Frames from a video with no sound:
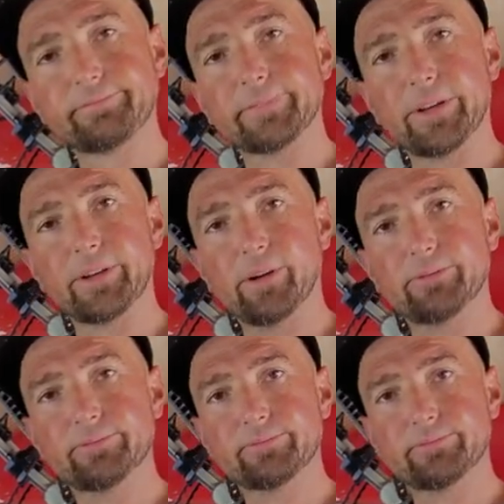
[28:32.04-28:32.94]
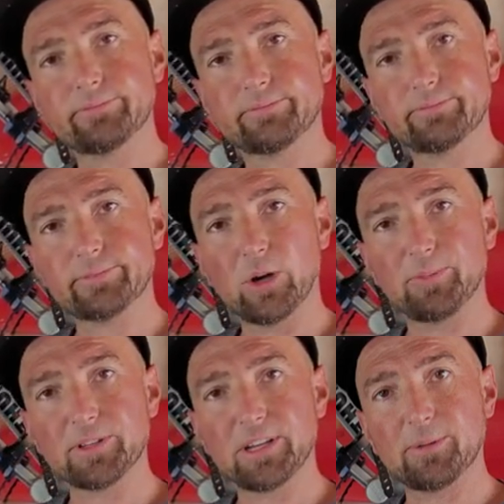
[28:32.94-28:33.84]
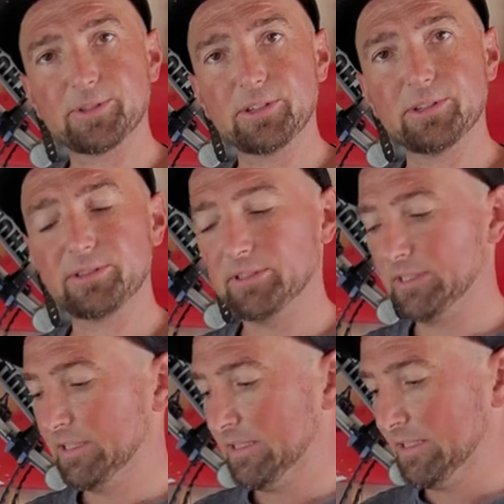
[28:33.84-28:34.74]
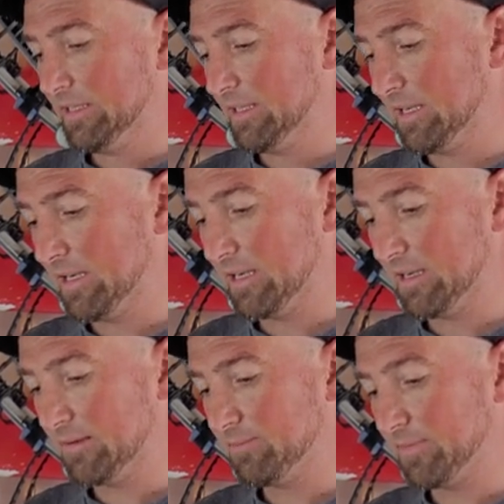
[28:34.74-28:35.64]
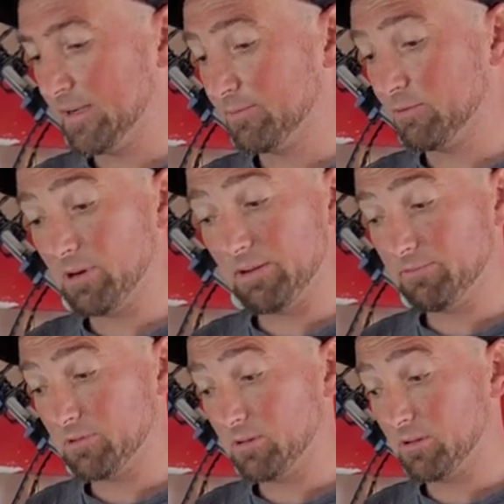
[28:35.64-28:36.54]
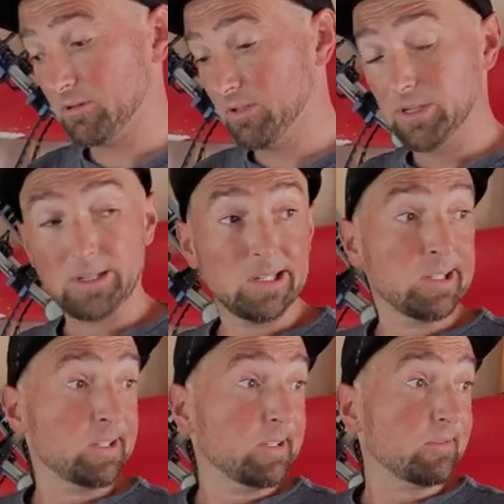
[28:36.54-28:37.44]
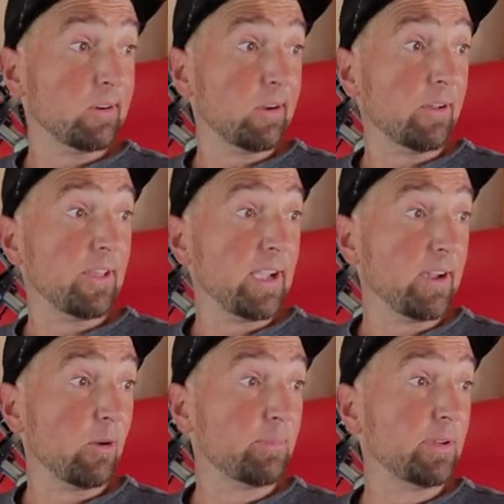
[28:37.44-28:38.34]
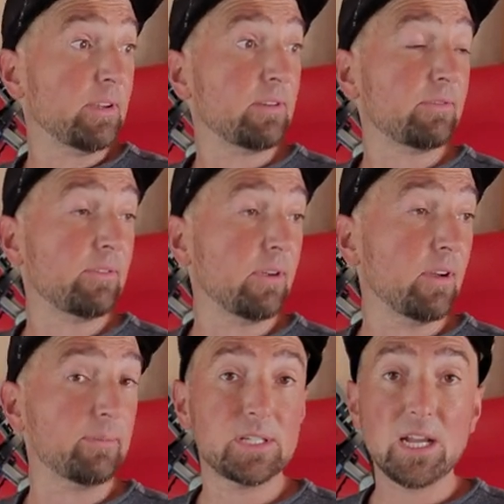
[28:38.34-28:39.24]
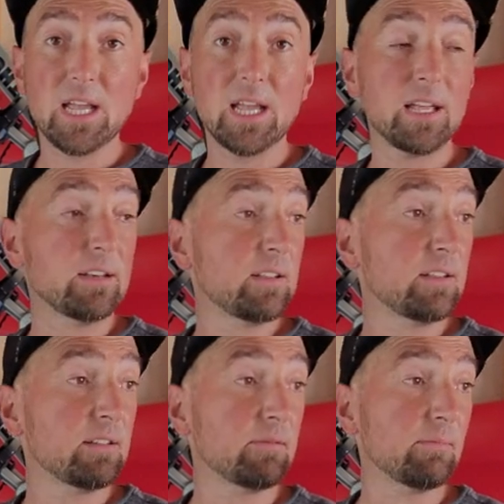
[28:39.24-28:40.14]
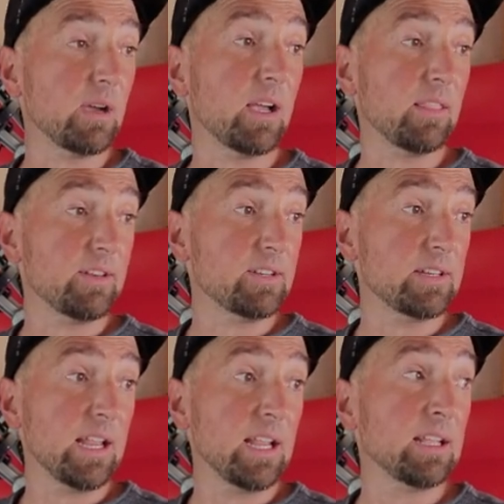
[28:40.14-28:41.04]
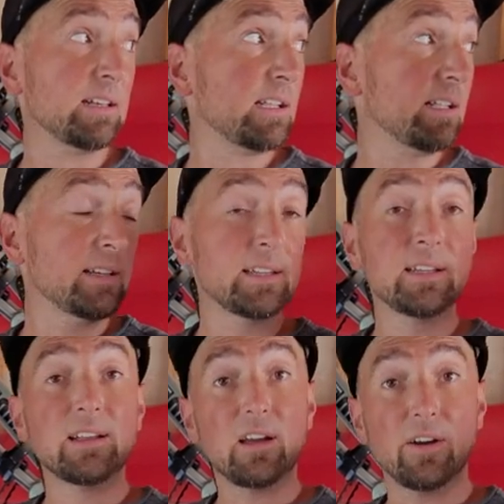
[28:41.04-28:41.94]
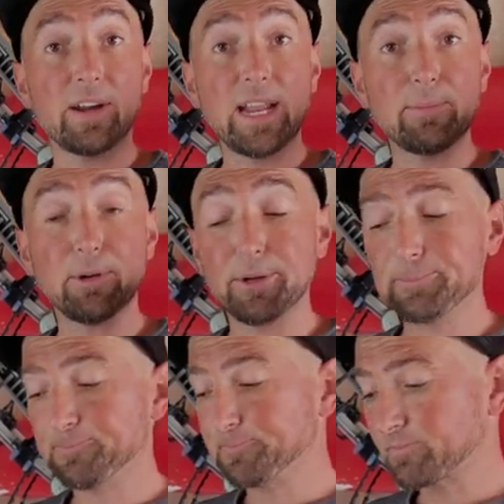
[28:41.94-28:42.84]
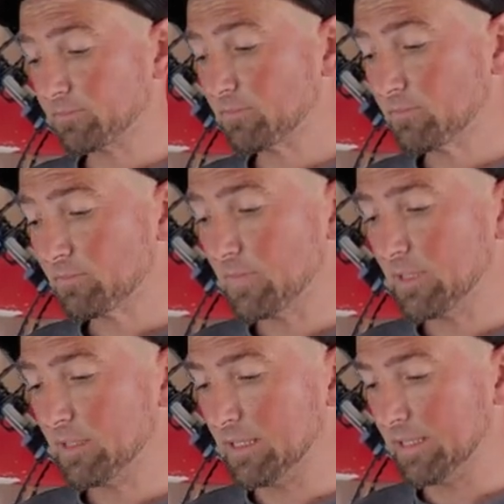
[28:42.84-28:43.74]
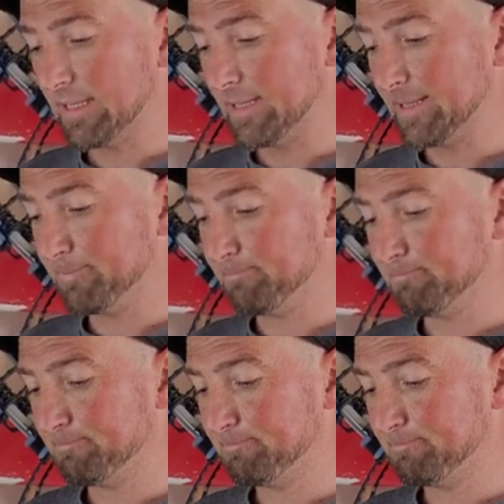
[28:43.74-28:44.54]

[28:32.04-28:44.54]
There you go. Hope this helps you. I'm grateful for all the help from Jen, Andy, our neighbor. I'm